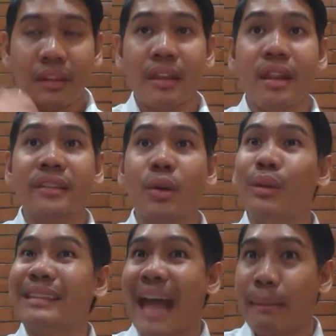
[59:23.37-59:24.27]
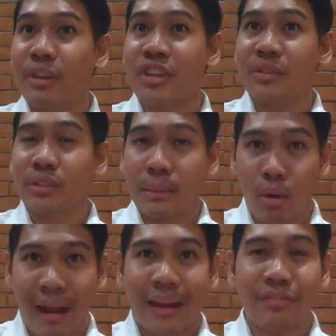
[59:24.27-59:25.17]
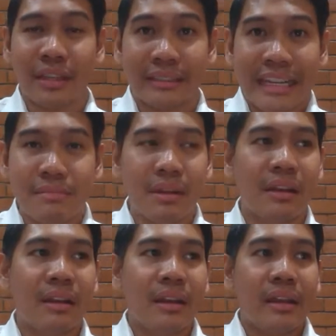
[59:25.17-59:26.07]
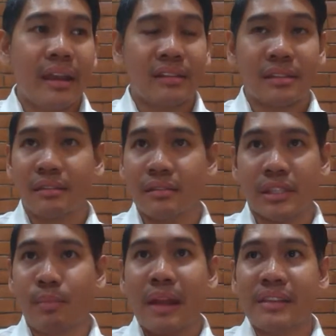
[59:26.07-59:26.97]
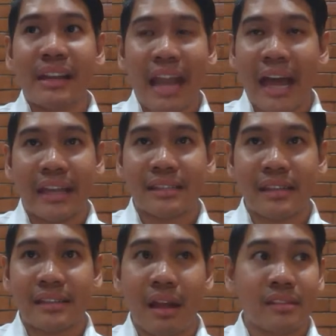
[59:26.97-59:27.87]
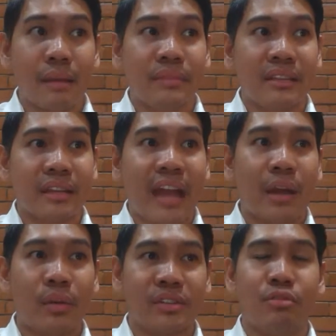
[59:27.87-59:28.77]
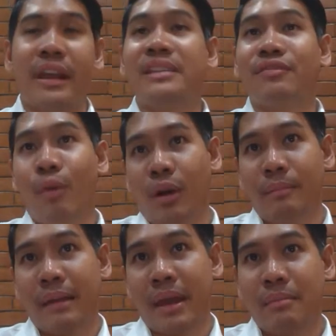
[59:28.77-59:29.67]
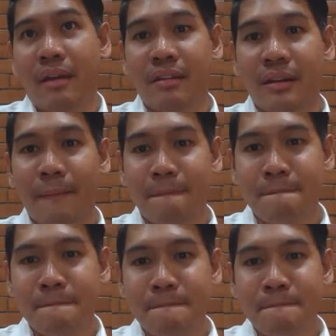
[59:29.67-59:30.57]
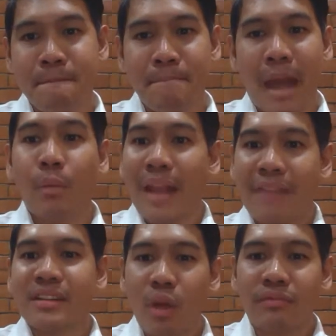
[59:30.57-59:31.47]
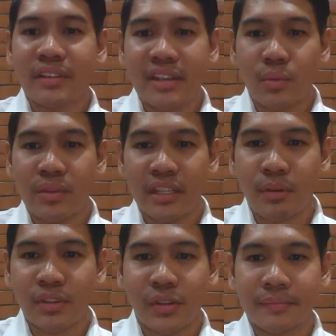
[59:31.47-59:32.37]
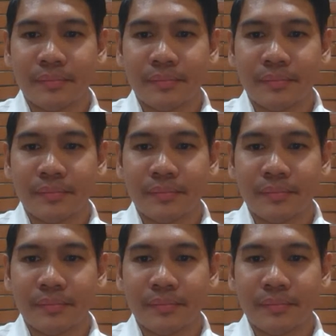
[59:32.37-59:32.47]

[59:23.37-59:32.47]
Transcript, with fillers: not only damaging to the morale of the team, it's spreading lies. It's not something that I was raised for by my mother. I will have that conversation with this person.